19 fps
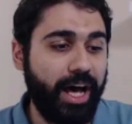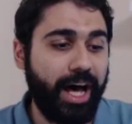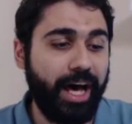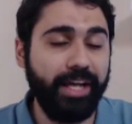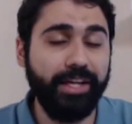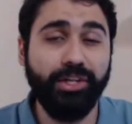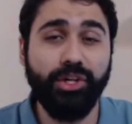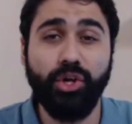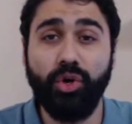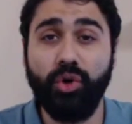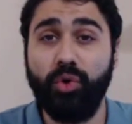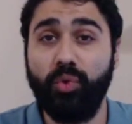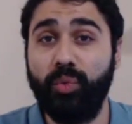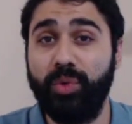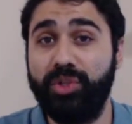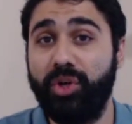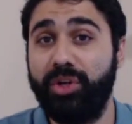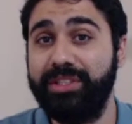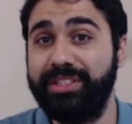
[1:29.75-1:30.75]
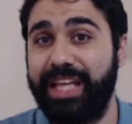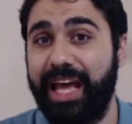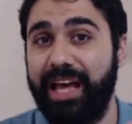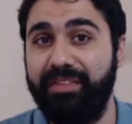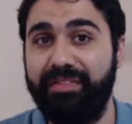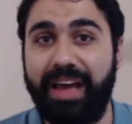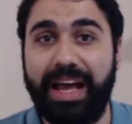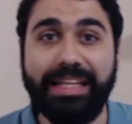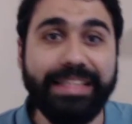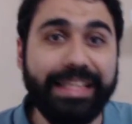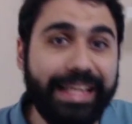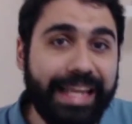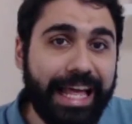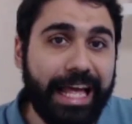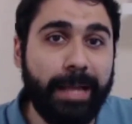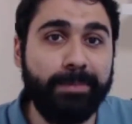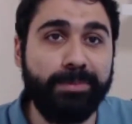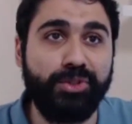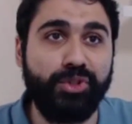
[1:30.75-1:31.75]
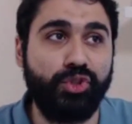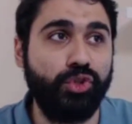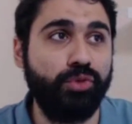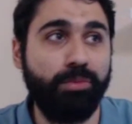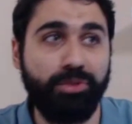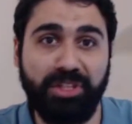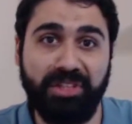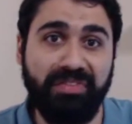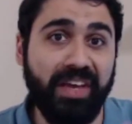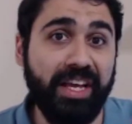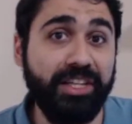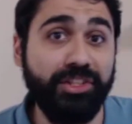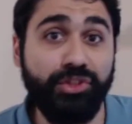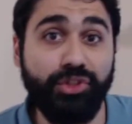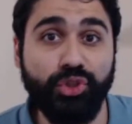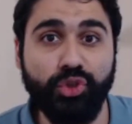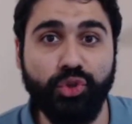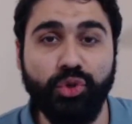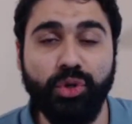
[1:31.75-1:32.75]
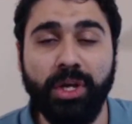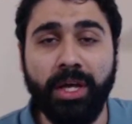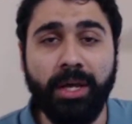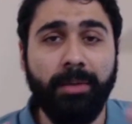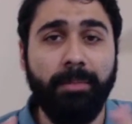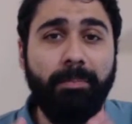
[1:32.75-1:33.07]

I know we don't have any labs to motivate you,